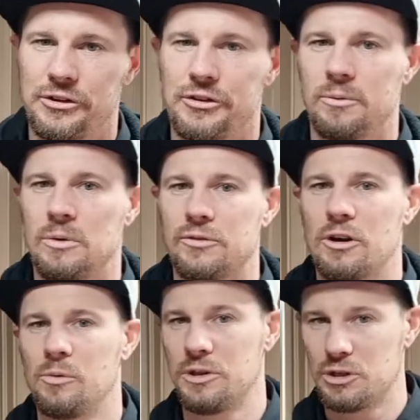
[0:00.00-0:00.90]
system, we've
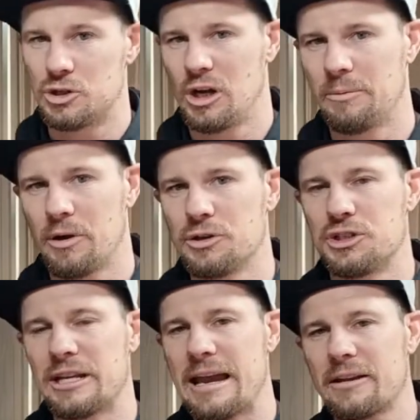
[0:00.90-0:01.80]
gone with the Cerbo
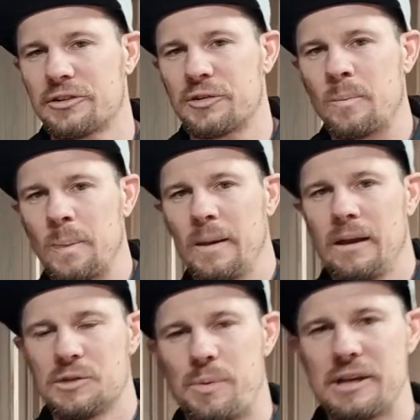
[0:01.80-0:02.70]
GX.
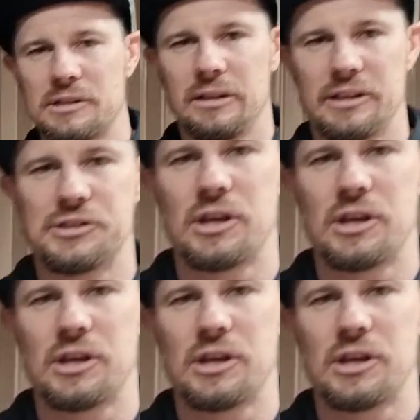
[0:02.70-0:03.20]
It's basically a